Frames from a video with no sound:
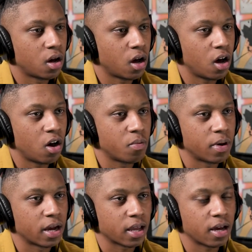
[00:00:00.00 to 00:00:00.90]
Oh
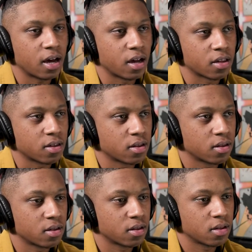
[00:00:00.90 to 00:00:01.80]
my gosh.
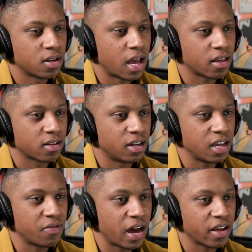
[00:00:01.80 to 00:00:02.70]
That's
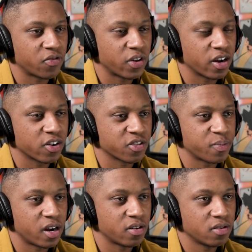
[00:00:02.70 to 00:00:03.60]
Levi's fingers,
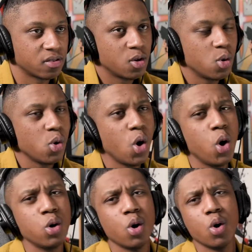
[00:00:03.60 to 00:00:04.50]
bro.
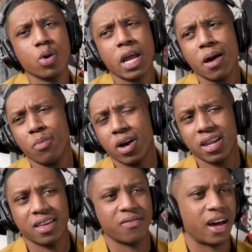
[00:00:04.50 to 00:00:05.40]
Ooh, that boy
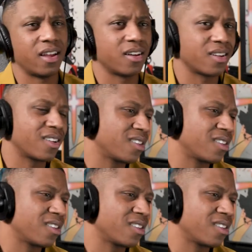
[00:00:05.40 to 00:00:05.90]
Levi look.